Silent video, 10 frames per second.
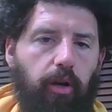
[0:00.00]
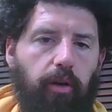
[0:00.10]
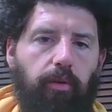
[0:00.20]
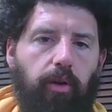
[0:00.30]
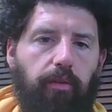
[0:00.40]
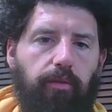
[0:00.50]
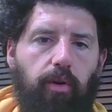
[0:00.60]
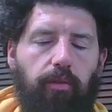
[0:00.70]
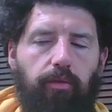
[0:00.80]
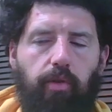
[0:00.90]

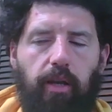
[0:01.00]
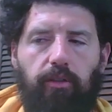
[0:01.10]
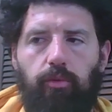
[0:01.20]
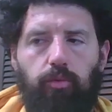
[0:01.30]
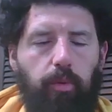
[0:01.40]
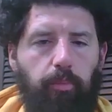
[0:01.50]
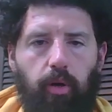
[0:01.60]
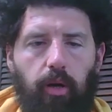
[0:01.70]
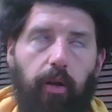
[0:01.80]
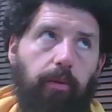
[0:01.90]
in France was
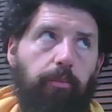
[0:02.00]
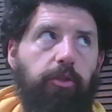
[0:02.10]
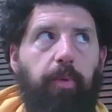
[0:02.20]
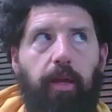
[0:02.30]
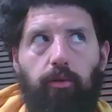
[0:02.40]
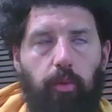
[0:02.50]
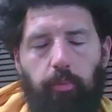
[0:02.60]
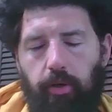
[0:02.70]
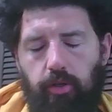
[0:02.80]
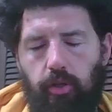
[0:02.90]
in Spain was
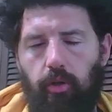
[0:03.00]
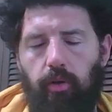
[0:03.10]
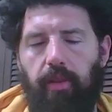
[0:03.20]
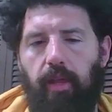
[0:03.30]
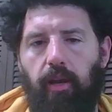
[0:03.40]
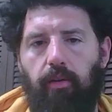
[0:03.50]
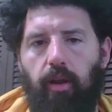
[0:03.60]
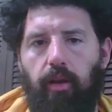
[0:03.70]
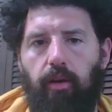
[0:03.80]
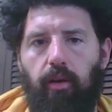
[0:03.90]
1.2, and then
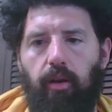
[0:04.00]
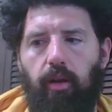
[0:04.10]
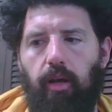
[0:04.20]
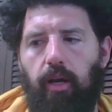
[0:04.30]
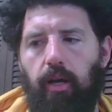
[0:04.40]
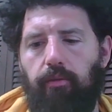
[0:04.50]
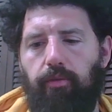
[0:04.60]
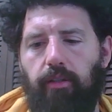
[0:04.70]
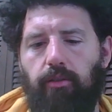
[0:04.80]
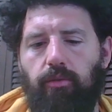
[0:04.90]
in
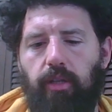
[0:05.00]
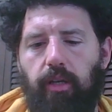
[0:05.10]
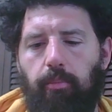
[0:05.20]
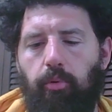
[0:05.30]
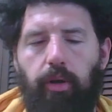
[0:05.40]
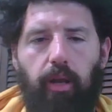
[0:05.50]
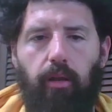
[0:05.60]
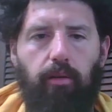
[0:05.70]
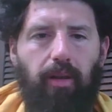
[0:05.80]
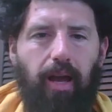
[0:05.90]
France it was like
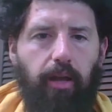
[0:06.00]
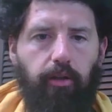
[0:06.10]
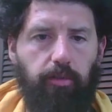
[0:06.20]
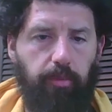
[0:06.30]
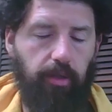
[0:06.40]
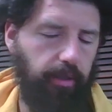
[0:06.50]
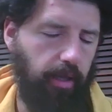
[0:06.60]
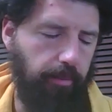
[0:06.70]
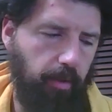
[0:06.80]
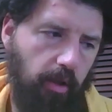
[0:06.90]
0.9 or something like
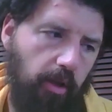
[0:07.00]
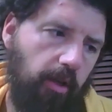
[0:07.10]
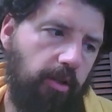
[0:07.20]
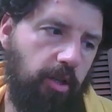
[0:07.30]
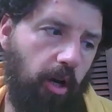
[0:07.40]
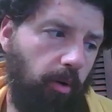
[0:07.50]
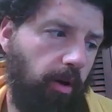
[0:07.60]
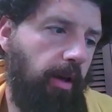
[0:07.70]
that. So